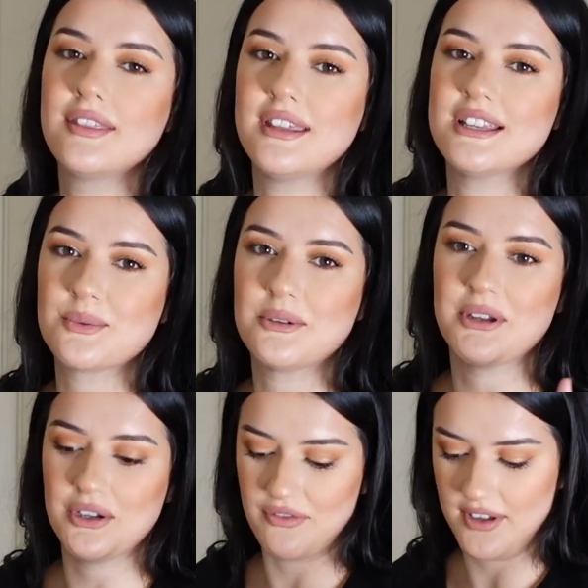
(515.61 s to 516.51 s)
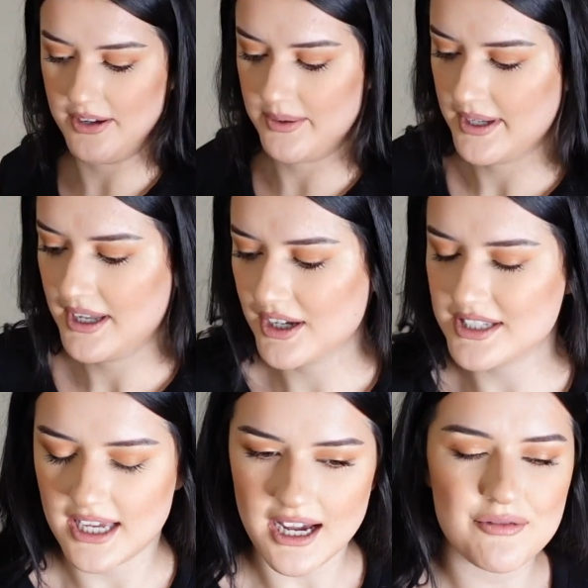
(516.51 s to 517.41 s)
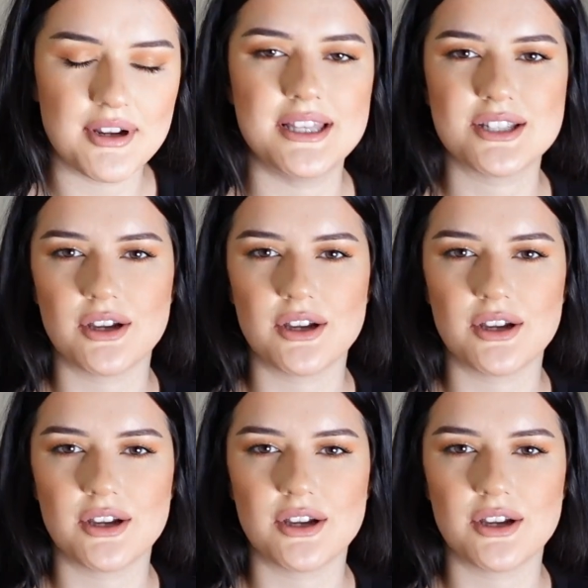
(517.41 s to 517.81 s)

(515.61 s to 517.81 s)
these would be good for you because they are really